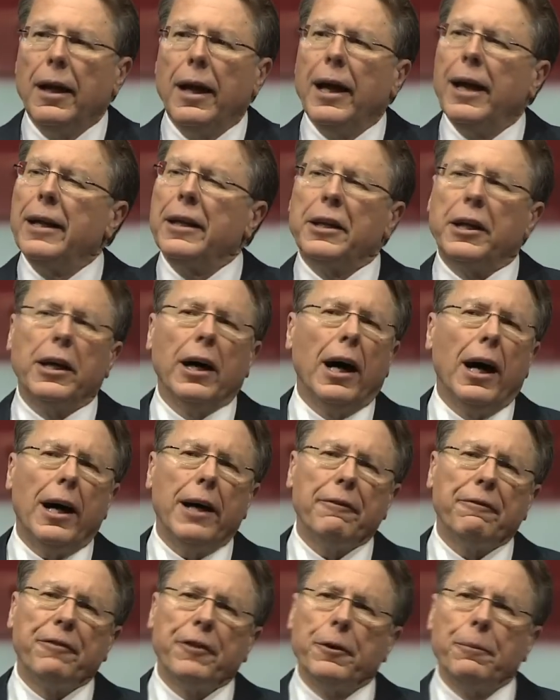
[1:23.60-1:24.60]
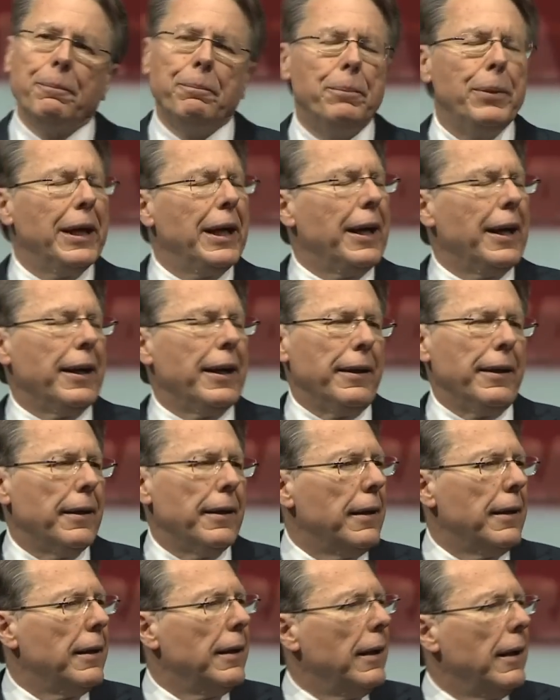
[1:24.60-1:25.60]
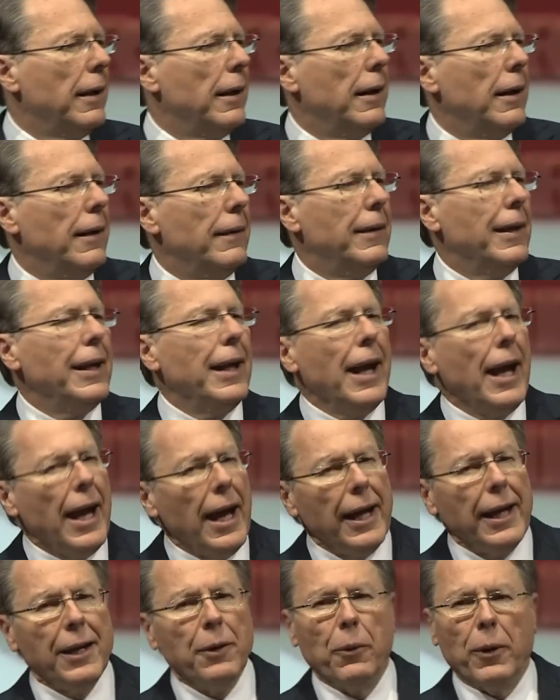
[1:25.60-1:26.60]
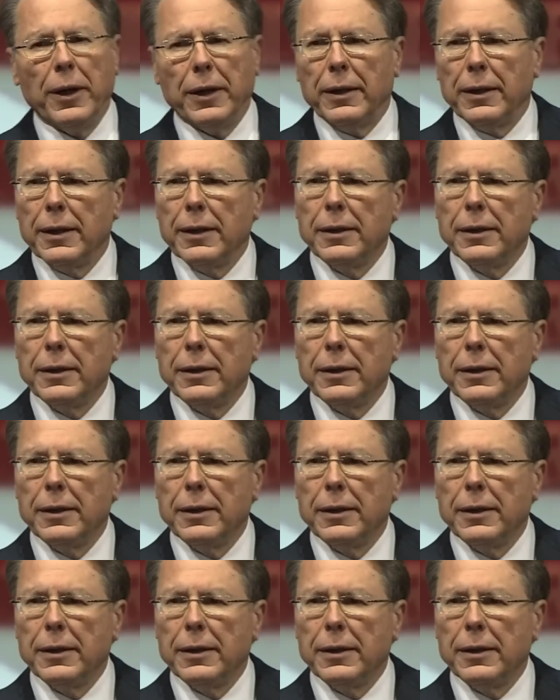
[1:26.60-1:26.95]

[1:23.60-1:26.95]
And God forbid that anyone